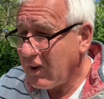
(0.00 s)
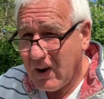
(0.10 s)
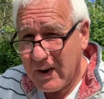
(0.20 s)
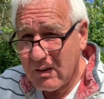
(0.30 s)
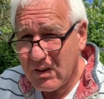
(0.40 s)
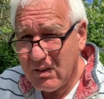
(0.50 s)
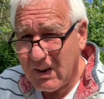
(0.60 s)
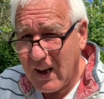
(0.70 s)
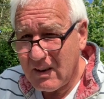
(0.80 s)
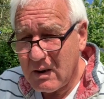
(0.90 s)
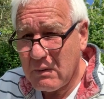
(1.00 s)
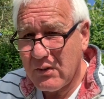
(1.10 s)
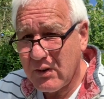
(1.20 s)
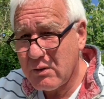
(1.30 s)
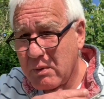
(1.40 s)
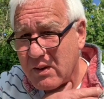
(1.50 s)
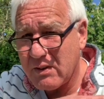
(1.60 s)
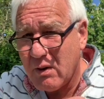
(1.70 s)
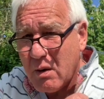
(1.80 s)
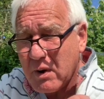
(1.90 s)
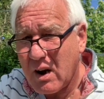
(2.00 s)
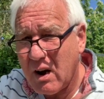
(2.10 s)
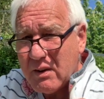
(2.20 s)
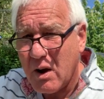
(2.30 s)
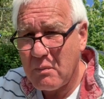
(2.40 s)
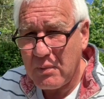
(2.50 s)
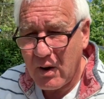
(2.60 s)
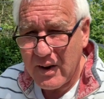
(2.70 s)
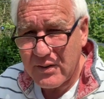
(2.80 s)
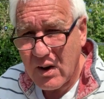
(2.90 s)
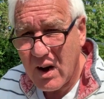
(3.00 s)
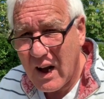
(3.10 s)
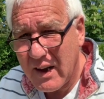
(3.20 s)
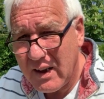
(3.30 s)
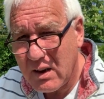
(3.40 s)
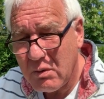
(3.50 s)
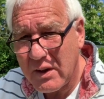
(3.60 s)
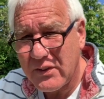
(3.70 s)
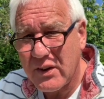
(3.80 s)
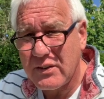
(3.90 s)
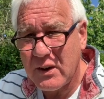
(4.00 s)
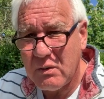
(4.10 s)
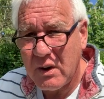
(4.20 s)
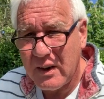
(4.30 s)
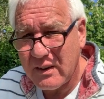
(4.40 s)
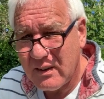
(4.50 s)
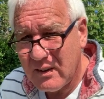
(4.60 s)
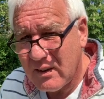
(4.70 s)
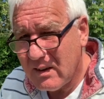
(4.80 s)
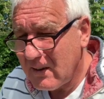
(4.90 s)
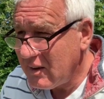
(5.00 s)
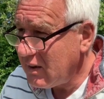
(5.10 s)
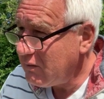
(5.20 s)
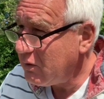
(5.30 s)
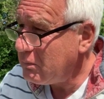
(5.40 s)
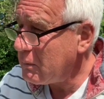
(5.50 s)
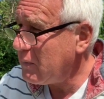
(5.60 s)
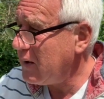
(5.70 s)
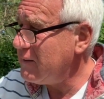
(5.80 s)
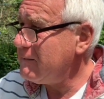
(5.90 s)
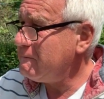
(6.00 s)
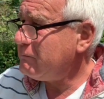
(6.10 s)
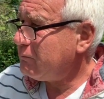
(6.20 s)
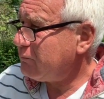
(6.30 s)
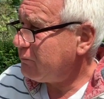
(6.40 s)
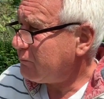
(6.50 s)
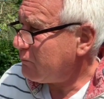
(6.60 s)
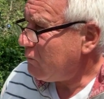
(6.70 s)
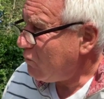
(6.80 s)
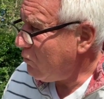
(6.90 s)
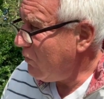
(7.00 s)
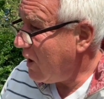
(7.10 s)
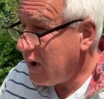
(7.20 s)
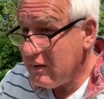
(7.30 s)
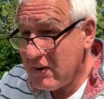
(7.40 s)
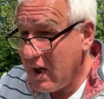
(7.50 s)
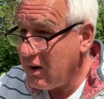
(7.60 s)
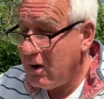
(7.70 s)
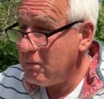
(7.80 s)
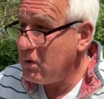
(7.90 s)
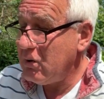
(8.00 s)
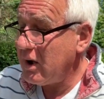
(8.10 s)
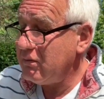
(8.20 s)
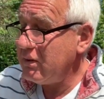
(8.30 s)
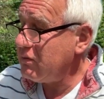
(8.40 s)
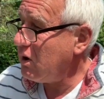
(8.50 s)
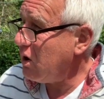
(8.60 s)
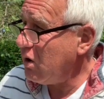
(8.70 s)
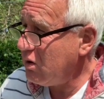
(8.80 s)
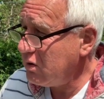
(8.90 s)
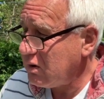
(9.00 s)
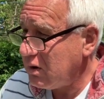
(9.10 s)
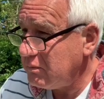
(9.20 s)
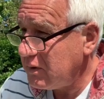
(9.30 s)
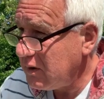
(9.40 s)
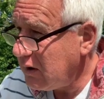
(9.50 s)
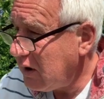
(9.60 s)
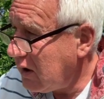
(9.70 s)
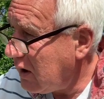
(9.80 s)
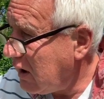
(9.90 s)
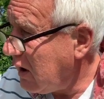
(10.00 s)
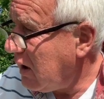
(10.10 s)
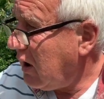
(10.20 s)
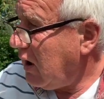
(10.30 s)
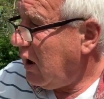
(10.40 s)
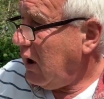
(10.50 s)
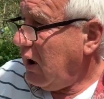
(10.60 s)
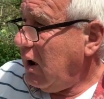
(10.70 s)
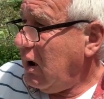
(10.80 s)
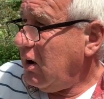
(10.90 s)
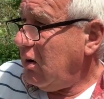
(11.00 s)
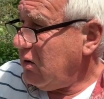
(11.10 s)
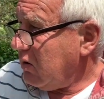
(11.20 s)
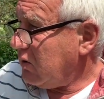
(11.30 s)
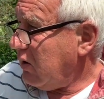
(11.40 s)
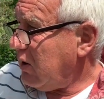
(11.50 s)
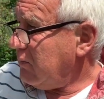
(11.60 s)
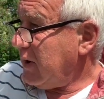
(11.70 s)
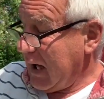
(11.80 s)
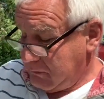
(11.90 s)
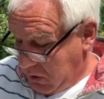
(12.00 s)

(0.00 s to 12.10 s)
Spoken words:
I don't do that. The most expensive item of clothing I buy is like 80 quid, 60 quid, if you remember. Even then I ain't bought anything for a long time. Long time. And now my